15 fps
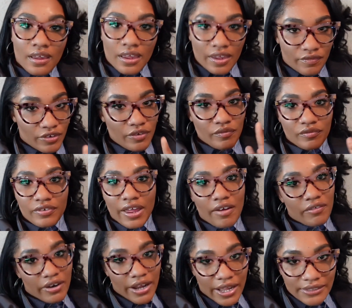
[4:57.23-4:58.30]
If you've
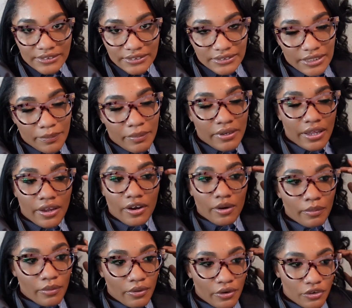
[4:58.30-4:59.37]
never had to sleep in the
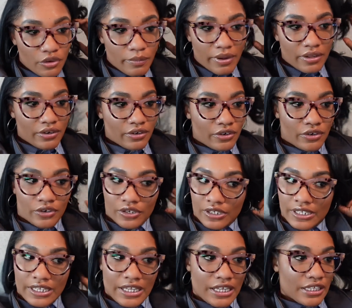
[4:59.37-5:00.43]
airport, you better
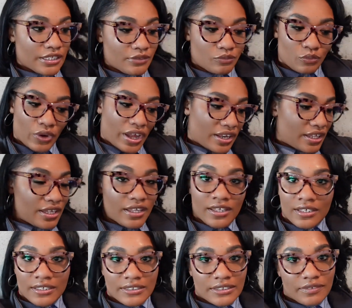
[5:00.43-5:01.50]
get ready,
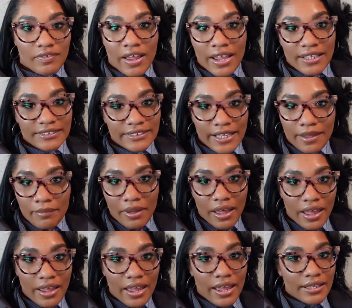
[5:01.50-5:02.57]
because flying
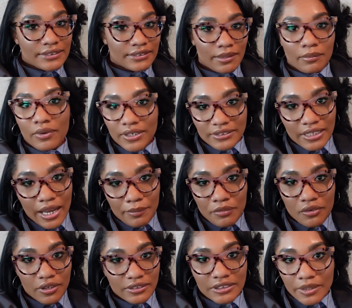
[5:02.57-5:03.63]
standby, at some point in time,
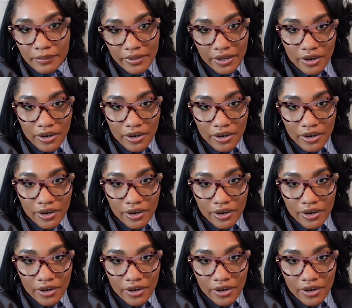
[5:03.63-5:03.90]
you're gonna sleep in the